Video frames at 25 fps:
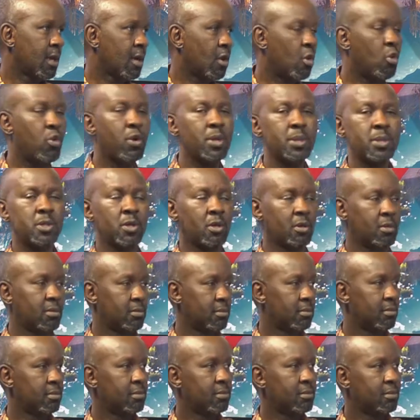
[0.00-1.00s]
Question,
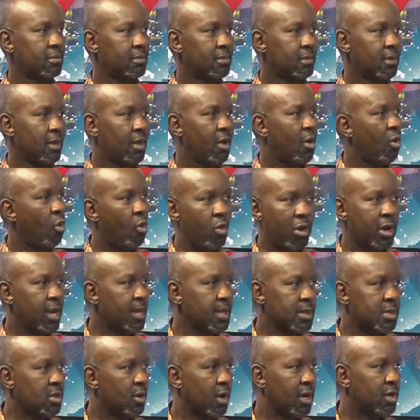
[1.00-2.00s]
what
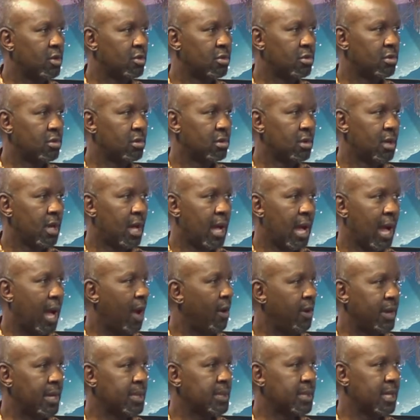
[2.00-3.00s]
does Noah do?
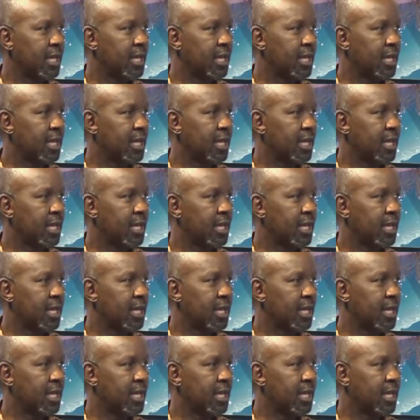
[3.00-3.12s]
How does he